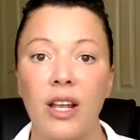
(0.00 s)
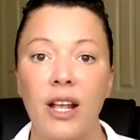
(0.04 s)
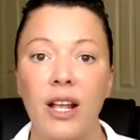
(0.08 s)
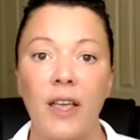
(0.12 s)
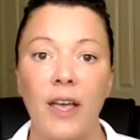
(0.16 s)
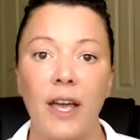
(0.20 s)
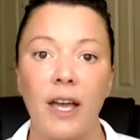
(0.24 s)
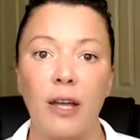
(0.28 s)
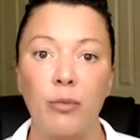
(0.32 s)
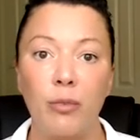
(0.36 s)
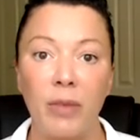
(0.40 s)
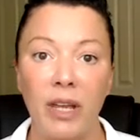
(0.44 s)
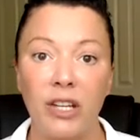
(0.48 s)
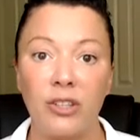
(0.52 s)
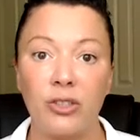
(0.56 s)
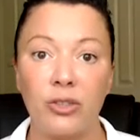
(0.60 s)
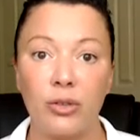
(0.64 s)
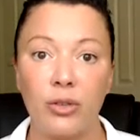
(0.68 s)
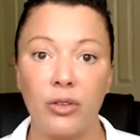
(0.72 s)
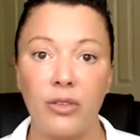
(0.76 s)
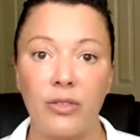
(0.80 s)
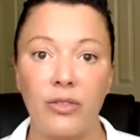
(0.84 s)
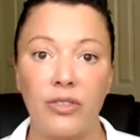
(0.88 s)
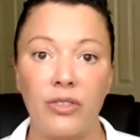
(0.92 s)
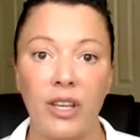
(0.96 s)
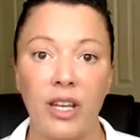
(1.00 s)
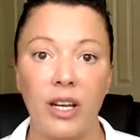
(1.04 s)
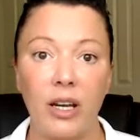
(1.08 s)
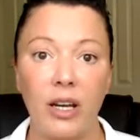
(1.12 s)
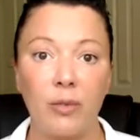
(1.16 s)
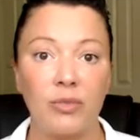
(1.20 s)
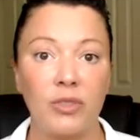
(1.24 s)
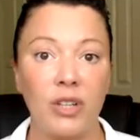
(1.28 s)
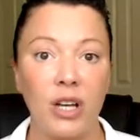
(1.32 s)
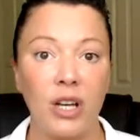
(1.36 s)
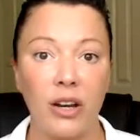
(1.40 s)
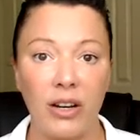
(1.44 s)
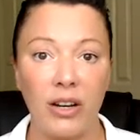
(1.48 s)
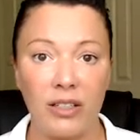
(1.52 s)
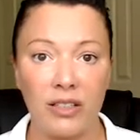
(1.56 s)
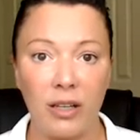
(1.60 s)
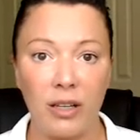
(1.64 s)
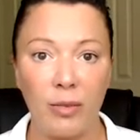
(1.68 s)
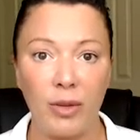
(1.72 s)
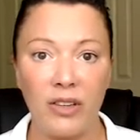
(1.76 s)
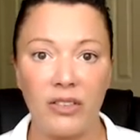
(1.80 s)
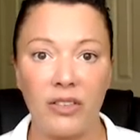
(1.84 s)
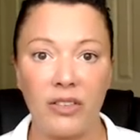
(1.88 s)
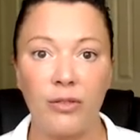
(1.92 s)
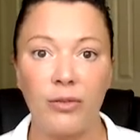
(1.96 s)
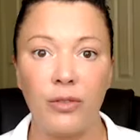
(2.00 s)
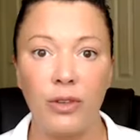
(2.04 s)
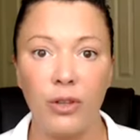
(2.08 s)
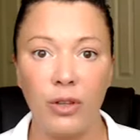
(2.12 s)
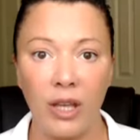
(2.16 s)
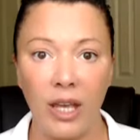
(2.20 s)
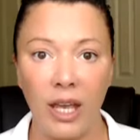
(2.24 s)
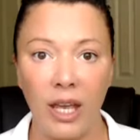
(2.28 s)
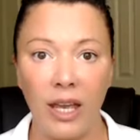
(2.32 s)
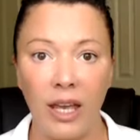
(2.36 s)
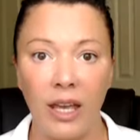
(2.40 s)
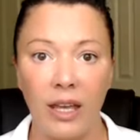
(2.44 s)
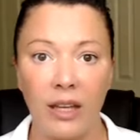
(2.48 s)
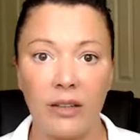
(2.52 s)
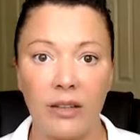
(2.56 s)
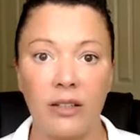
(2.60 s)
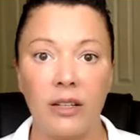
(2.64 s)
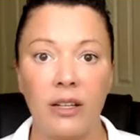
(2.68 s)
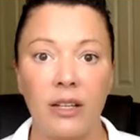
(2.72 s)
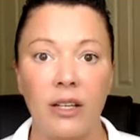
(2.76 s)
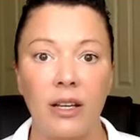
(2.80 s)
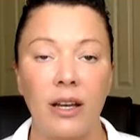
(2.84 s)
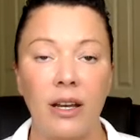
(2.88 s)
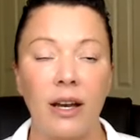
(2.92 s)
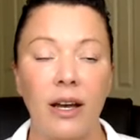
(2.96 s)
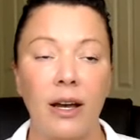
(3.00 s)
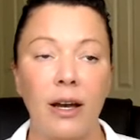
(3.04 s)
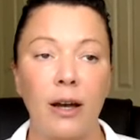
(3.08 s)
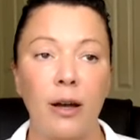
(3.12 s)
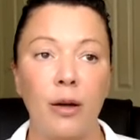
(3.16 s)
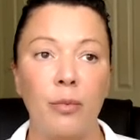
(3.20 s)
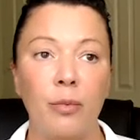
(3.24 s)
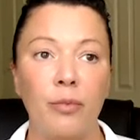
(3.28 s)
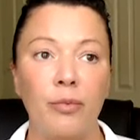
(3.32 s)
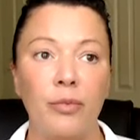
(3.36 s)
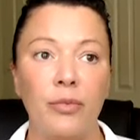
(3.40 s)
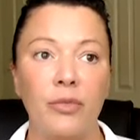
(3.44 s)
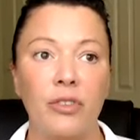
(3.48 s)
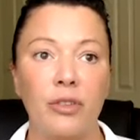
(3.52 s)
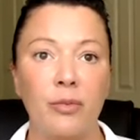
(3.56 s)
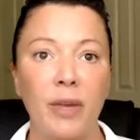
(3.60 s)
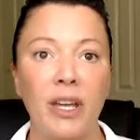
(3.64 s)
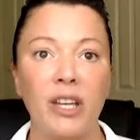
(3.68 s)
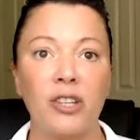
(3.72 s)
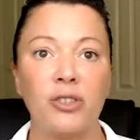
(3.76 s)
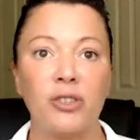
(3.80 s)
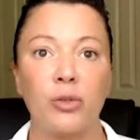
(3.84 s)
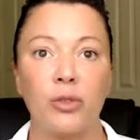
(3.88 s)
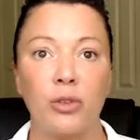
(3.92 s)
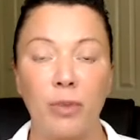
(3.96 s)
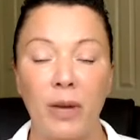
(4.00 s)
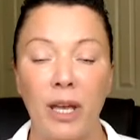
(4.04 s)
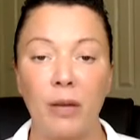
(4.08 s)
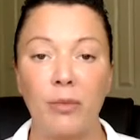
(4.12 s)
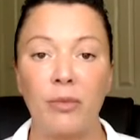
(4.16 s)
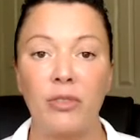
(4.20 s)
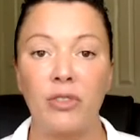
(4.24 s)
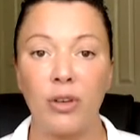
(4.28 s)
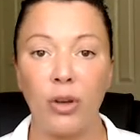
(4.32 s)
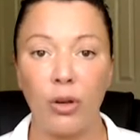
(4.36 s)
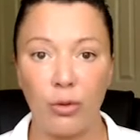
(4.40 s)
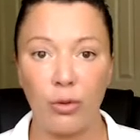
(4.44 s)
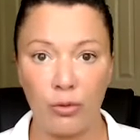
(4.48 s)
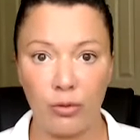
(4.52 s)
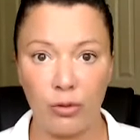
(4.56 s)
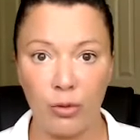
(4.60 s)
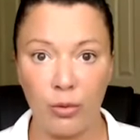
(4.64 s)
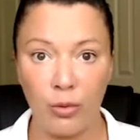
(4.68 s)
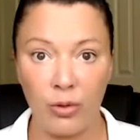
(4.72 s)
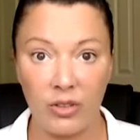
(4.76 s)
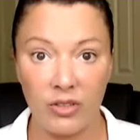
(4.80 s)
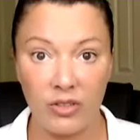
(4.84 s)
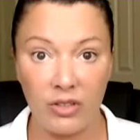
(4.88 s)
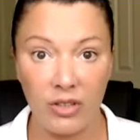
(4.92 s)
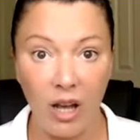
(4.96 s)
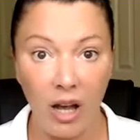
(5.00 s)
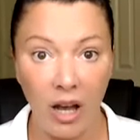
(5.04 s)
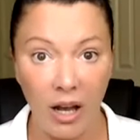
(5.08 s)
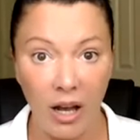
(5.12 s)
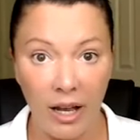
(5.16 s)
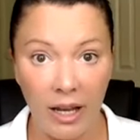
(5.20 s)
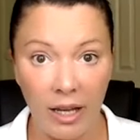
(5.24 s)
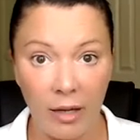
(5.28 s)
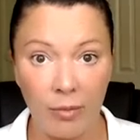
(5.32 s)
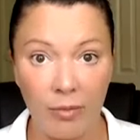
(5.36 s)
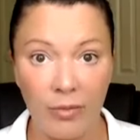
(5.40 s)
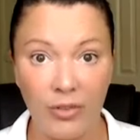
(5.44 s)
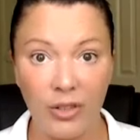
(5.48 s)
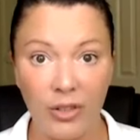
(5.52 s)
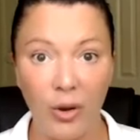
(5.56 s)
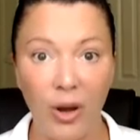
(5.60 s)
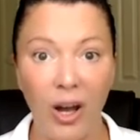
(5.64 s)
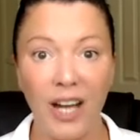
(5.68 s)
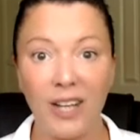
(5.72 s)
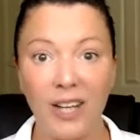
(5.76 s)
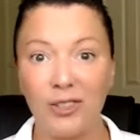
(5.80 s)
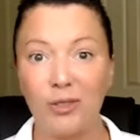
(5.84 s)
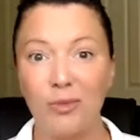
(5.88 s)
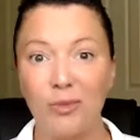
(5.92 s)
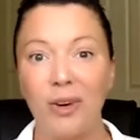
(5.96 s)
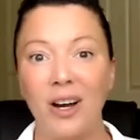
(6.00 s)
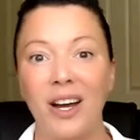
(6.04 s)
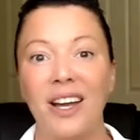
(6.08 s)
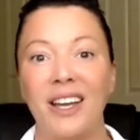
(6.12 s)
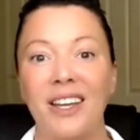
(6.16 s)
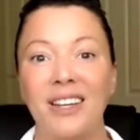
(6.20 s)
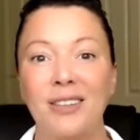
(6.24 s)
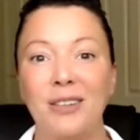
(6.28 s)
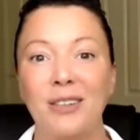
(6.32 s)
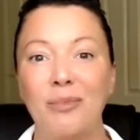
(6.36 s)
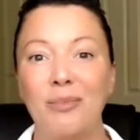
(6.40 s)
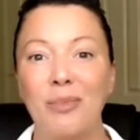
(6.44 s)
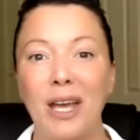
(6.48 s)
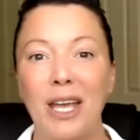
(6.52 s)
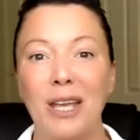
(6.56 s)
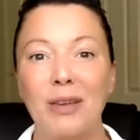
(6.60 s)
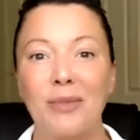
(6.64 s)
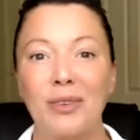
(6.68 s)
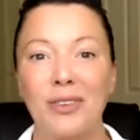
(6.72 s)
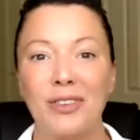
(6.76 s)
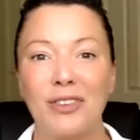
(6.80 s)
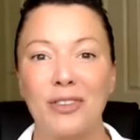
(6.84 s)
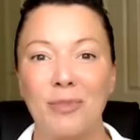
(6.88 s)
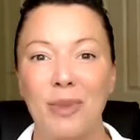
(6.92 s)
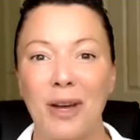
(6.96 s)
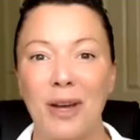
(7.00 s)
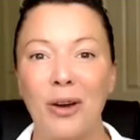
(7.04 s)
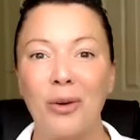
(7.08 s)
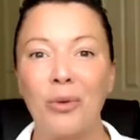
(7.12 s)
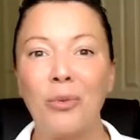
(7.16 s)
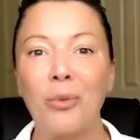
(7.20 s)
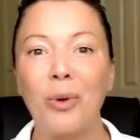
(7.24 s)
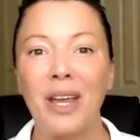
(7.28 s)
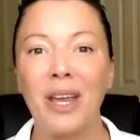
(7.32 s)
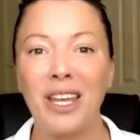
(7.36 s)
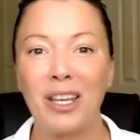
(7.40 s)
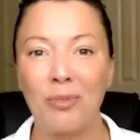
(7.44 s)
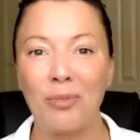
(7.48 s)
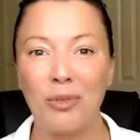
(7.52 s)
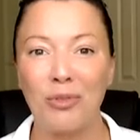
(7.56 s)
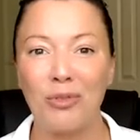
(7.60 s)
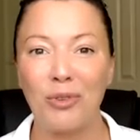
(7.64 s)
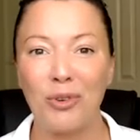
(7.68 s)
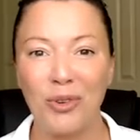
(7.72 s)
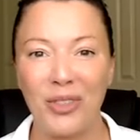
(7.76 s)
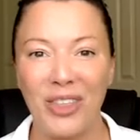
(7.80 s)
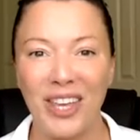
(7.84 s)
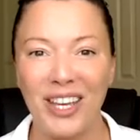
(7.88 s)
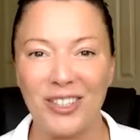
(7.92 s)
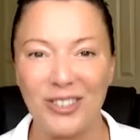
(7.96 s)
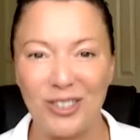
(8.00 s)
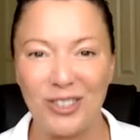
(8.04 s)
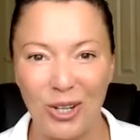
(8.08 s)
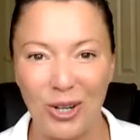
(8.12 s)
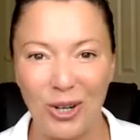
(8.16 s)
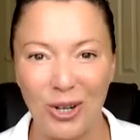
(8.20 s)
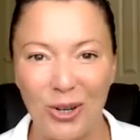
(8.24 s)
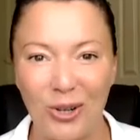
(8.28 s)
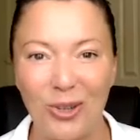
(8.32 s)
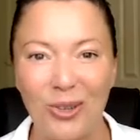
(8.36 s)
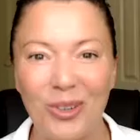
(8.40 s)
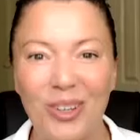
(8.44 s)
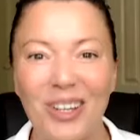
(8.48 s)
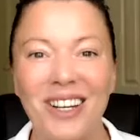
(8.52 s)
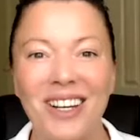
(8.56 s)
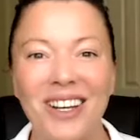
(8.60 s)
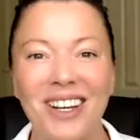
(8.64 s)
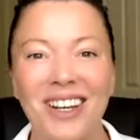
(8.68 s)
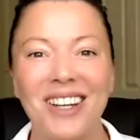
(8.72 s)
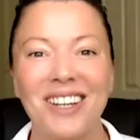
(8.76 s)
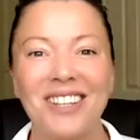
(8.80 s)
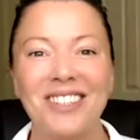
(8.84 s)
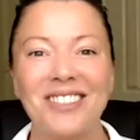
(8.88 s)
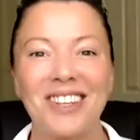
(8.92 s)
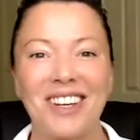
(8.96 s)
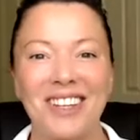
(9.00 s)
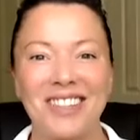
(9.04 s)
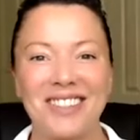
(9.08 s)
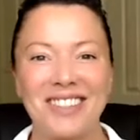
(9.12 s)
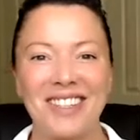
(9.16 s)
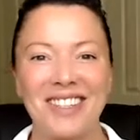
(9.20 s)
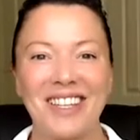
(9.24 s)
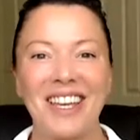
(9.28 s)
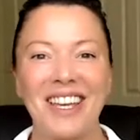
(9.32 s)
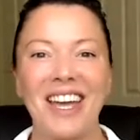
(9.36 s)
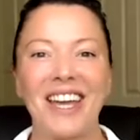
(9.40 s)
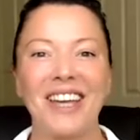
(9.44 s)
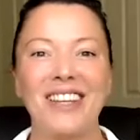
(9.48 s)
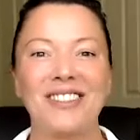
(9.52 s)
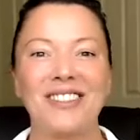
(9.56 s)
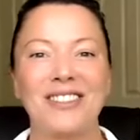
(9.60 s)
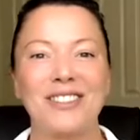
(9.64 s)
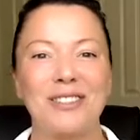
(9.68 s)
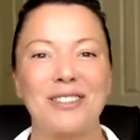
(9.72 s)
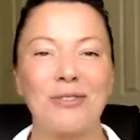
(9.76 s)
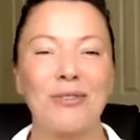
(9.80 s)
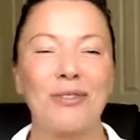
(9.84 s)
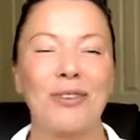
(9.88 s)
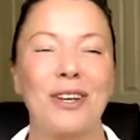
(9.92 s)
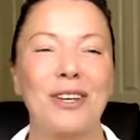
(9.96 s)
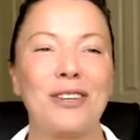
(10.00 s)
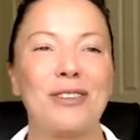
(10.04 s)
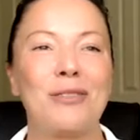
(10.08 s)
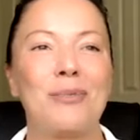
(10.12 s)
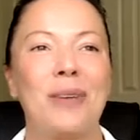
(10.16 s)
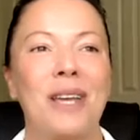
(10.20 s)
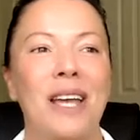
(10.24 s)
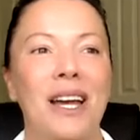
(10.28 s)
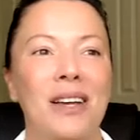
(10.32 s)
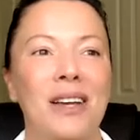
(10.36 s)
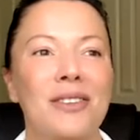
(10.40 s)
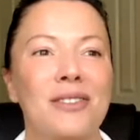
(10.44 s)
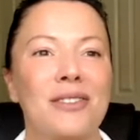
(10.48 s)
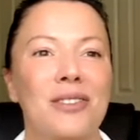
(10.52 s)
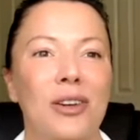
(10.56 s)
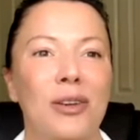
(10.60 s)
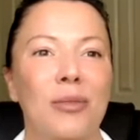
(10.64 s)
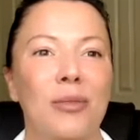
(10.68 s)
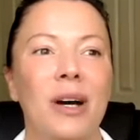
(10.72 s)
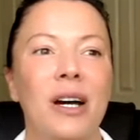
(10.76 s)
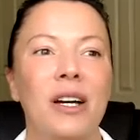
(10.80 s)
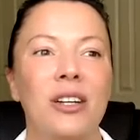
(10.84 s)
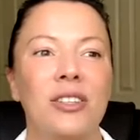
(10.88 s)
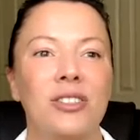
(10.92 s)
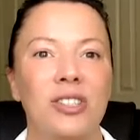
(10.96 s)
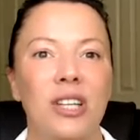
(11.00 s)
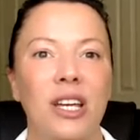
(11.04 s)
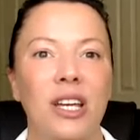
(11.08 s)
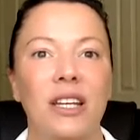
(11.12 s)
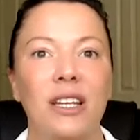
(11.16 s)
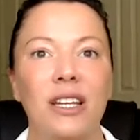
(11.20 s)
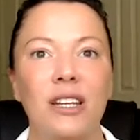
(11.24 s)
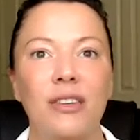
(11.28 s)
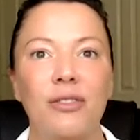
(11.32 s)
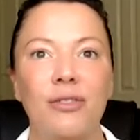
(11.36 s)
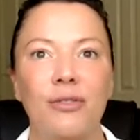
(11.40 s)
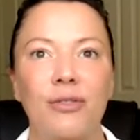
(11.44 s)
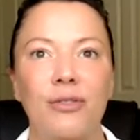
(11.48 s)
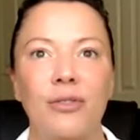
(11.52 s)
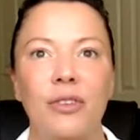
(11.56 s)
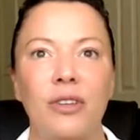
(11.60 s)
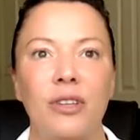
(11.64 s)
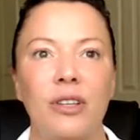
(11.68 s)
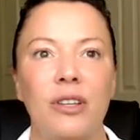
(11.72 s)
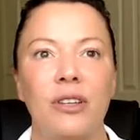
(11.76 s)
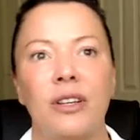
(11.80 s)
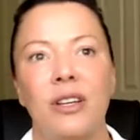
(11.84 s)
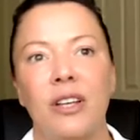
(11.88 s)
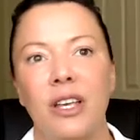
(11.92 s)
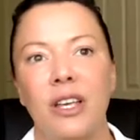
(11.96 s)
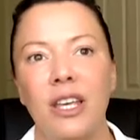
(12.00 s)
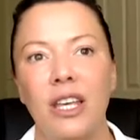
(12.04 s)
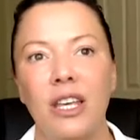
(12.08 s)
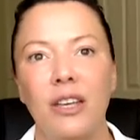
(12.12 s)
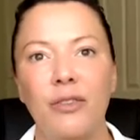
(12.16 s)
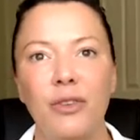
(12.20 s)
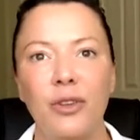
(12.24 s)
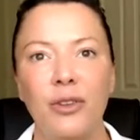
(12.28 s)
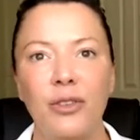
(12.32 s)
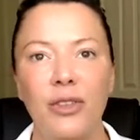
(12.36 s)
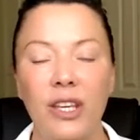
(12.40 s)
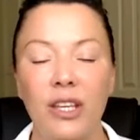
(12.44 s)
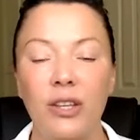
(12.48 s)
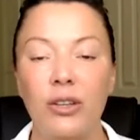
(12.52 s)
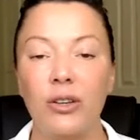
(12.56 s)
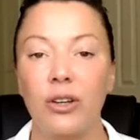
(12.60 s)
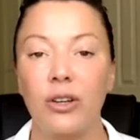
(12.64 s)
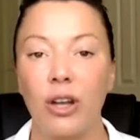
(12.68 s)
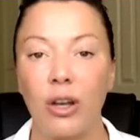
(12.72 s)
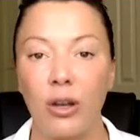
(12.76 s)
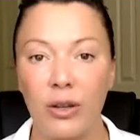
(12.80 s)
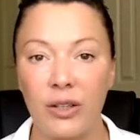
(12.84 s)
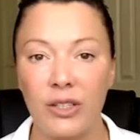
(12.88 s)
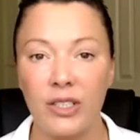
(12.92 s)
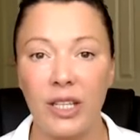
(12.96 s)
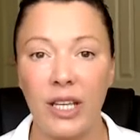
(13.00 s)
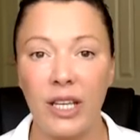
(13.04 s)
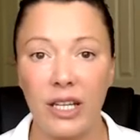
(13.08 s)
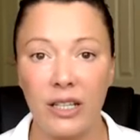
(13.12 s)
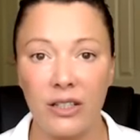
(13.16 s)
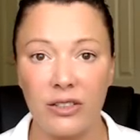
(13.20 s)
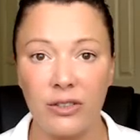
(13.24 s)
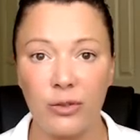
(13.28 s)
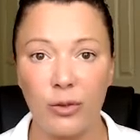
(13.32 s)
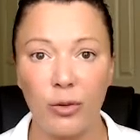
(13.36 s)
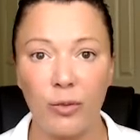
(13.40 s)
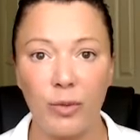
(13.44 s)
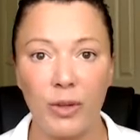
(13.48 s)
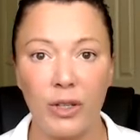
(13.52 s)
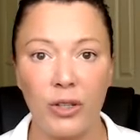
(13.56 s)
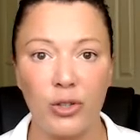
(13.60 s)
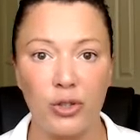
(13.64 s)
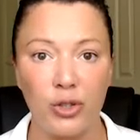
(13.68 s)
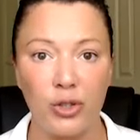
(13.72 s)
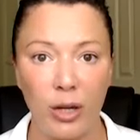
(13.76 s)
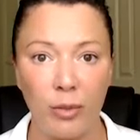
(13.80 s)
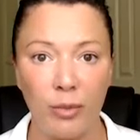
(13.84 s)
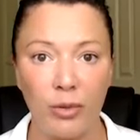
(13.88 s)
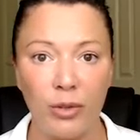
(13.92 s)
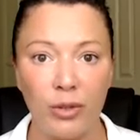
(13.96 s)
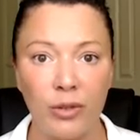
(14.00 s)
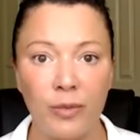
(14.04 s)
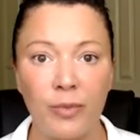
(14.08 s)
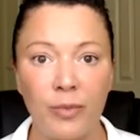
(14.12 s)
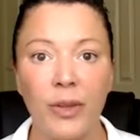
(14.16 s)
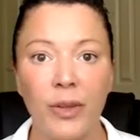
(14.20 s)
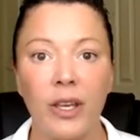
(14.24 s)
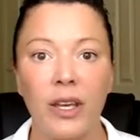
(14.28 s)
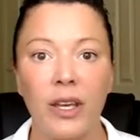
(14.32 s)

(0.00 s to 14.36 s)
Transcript: and make sure you've set up direct debits if you can, to make sure the payments go through on time. So I do my payments about a week before they're due, just in case, because it freaks me out so much. And if you think you're going to get into a bit of trouble,